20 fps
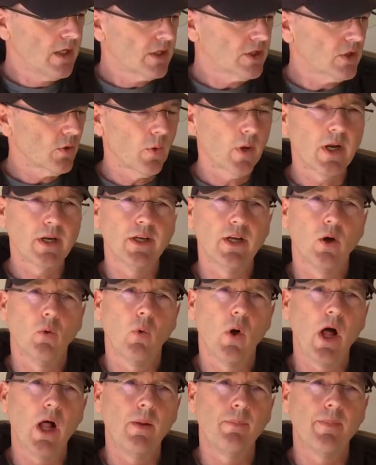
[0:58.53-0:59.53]
So what I did a
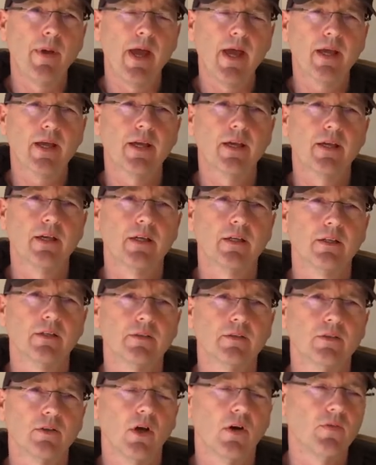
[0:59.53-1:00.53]
while back,
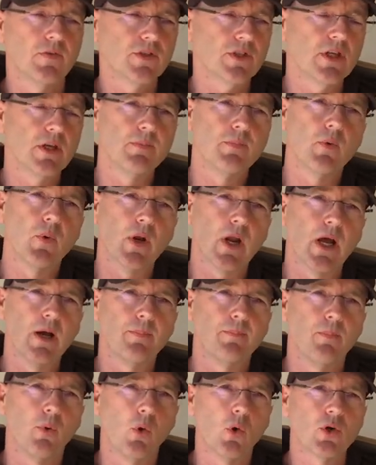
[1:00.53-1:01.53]
obviously when I
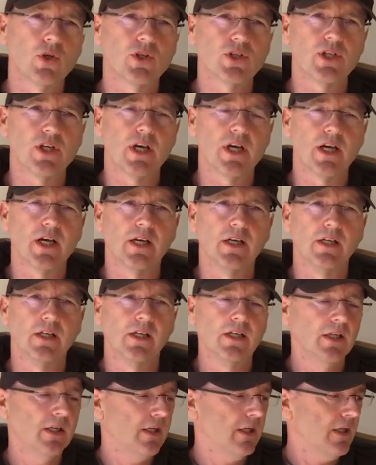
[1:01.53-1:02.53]
bought the
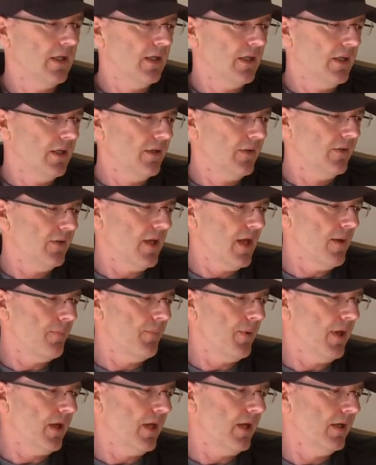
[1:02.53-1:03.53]

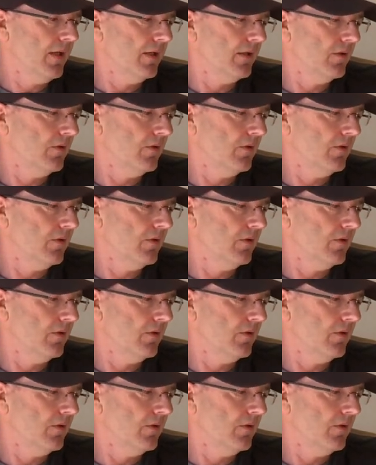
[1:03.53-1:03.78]
Epic,